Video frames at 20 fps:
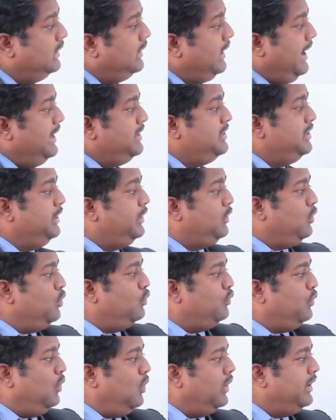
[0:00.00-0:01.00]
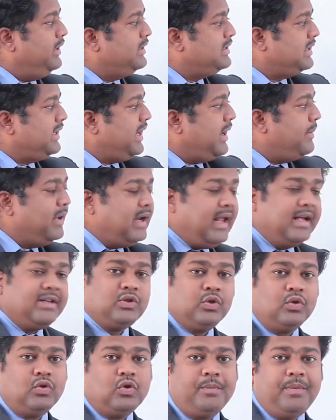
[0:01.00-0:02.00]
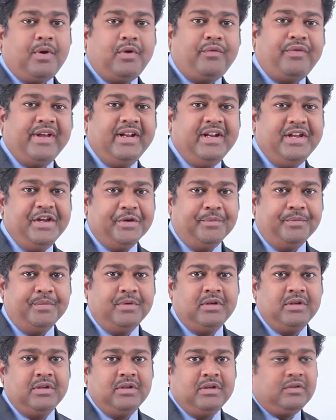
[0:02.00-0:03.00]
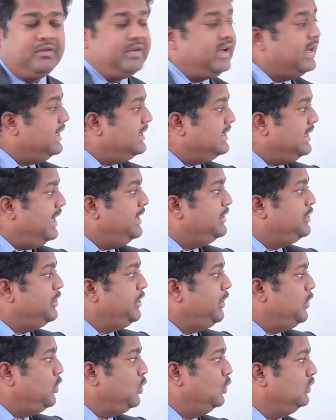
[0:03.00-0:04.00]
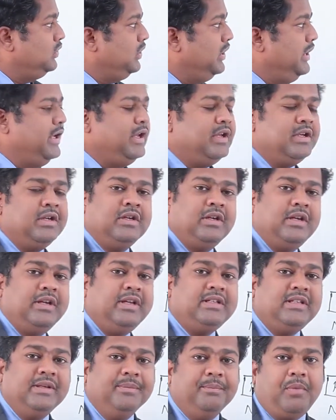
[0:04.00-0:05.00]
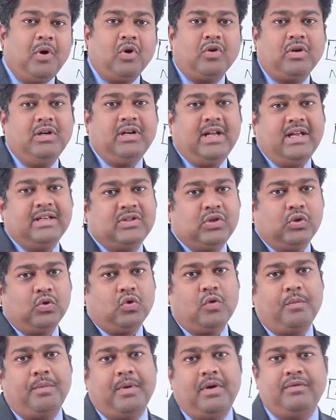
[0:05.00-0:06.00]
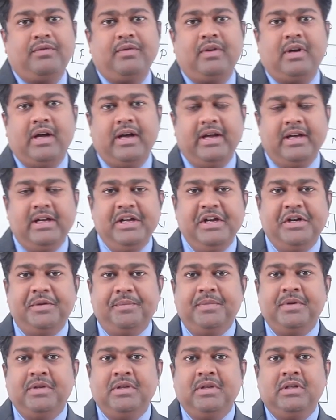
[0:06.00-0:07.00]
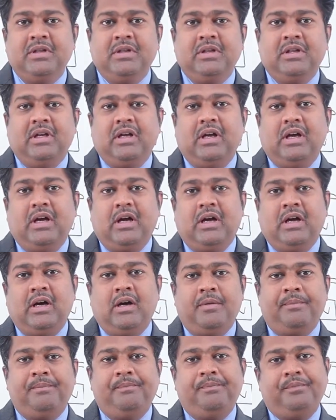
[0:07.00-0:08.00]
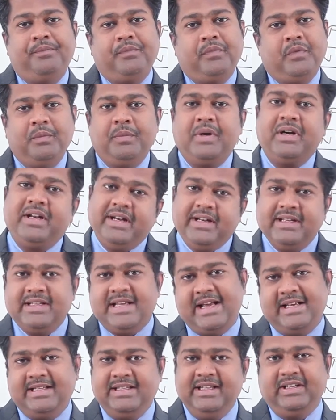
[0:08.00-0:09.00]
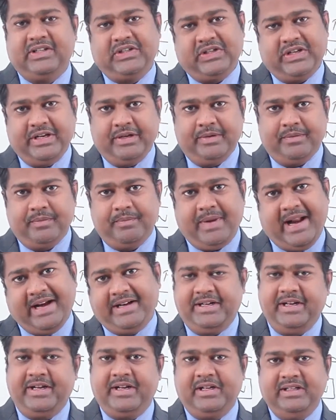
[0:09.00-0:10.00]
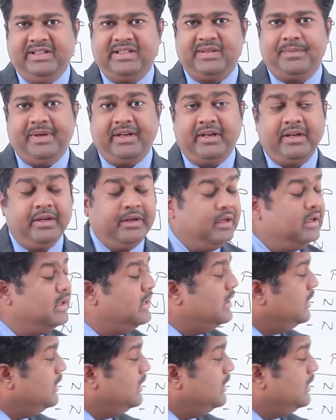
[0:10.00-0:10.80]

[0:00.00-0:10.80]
He2-4 is stable isotope of helium, whereas He2-3 is important isotope of helium, but it is existing, practically speaking.